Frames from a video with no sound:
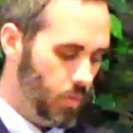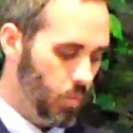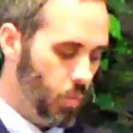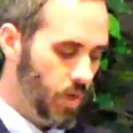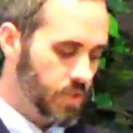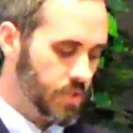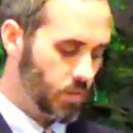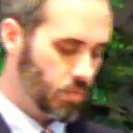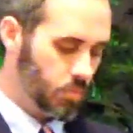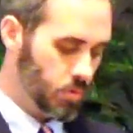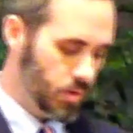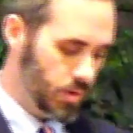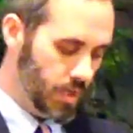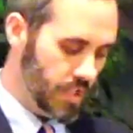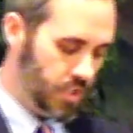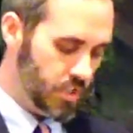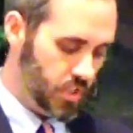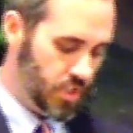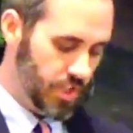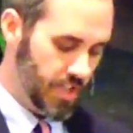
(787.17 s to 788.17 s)
What a
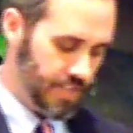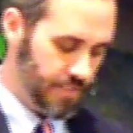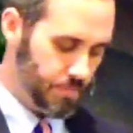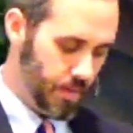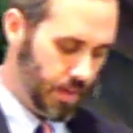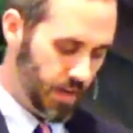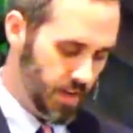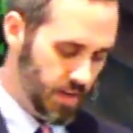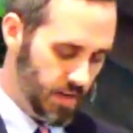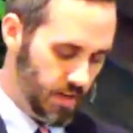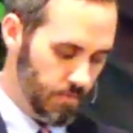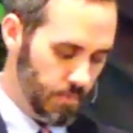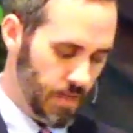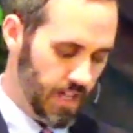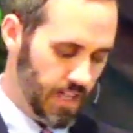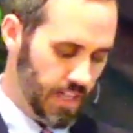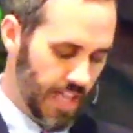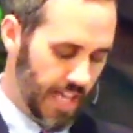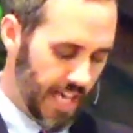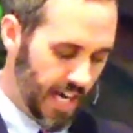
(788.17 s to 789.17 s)
ruin she has become,
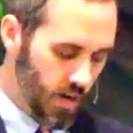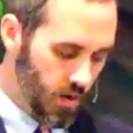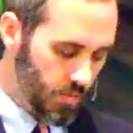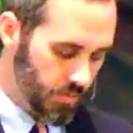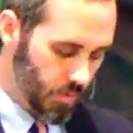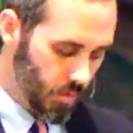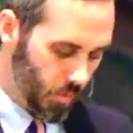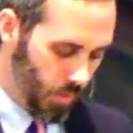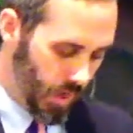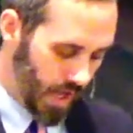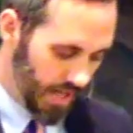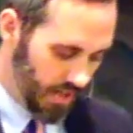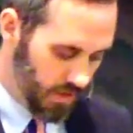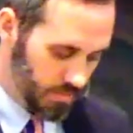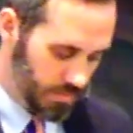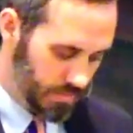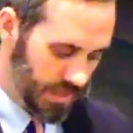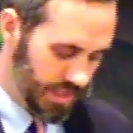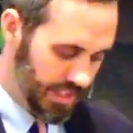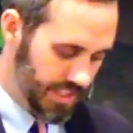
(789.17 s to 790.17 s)
a lair for
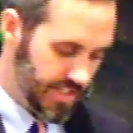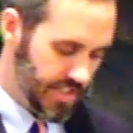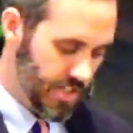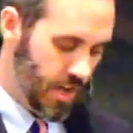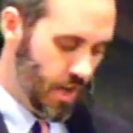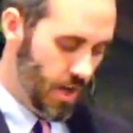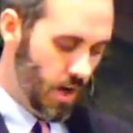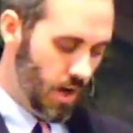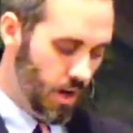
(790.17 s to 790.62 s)
wild beasts.